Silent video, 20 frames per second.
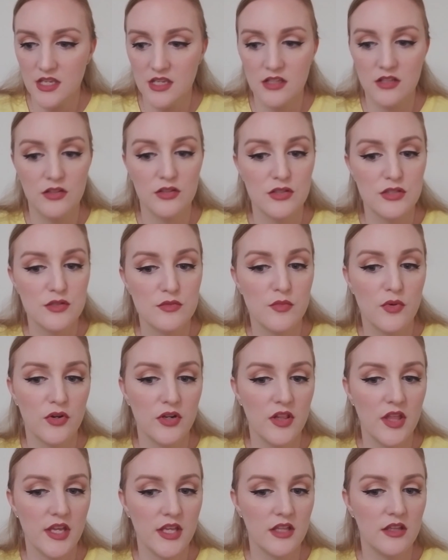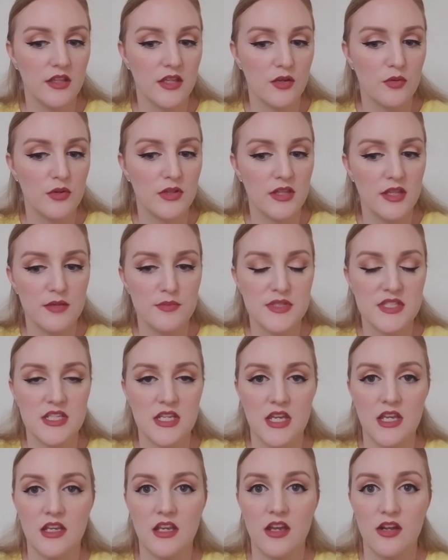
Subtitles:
It looks more like a liquid lipstick,